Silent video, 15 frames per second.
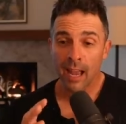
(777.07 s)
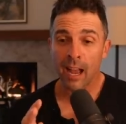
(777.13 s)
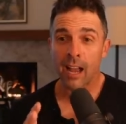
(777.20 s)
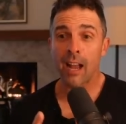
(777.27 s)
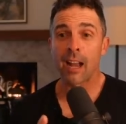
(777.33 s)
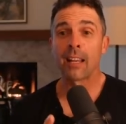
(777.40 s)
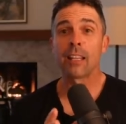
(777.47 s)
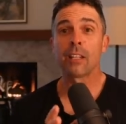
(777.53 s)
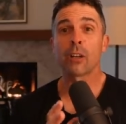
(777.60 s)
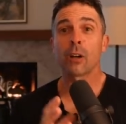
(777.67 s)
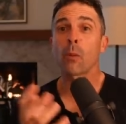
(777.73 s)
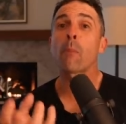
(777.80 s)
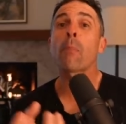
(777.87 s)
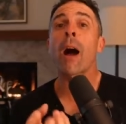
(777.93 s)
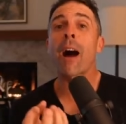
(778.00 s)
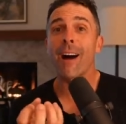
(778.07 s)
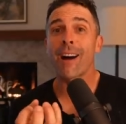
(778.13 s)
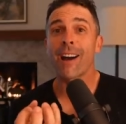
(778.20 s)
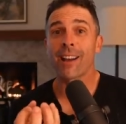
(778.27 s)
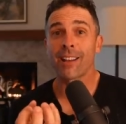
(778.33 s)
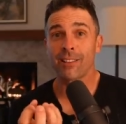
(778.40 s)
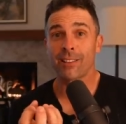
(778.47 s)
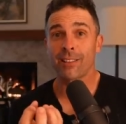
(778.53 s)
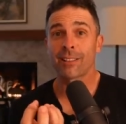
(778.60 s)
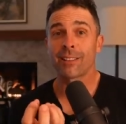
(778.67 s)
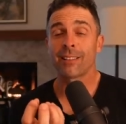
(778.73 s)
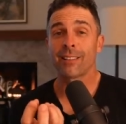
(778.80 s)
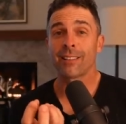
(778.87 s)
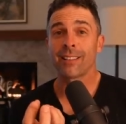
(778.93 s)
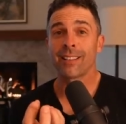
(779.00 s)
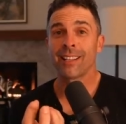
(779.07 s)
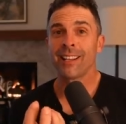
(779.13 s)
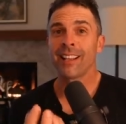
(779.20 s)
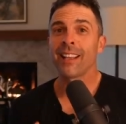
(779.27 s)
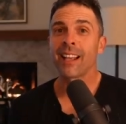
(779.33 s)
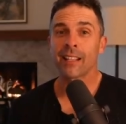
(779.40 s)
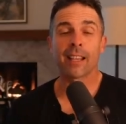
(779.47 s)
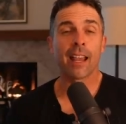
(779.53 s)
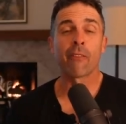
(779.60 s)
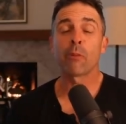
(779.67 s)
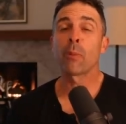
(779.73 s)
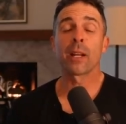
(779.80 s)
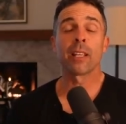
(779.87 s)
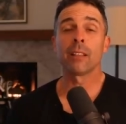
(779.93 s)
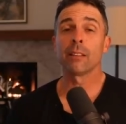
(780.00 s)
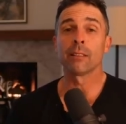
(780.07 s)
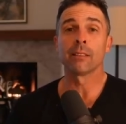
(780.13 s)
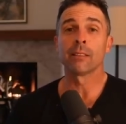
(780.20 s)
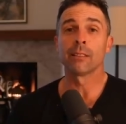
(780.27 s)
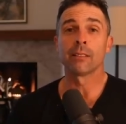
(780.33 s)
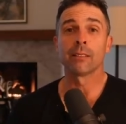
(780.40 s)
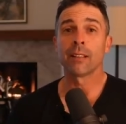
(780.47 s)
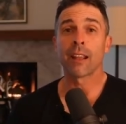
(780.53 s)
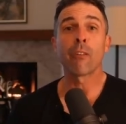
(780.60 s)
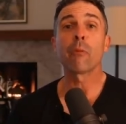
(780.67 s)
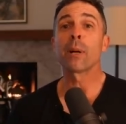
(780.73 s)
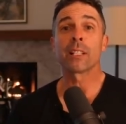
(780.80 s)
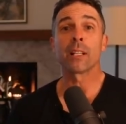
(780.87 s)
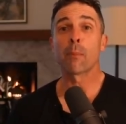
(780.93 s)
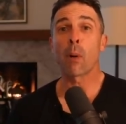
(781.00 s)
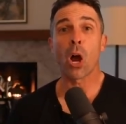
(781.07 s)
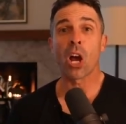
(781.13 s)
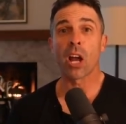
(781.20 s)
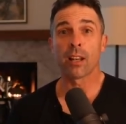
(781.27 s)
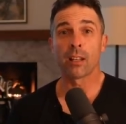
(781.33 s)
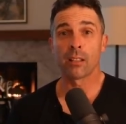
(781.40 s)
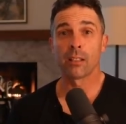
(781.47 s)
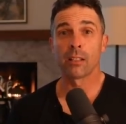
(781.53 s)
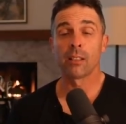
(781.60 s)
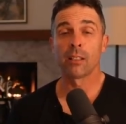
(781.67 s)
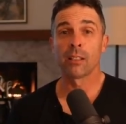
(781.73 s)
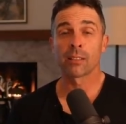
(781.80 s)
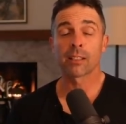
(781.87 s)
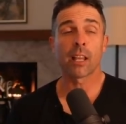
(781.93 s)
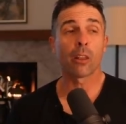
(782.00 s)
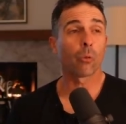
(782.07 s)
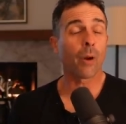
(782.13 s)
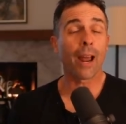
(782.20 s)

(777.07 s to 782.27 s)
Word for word: uh, in your little pods. That's everybody. Everybody's in a pod. That's how the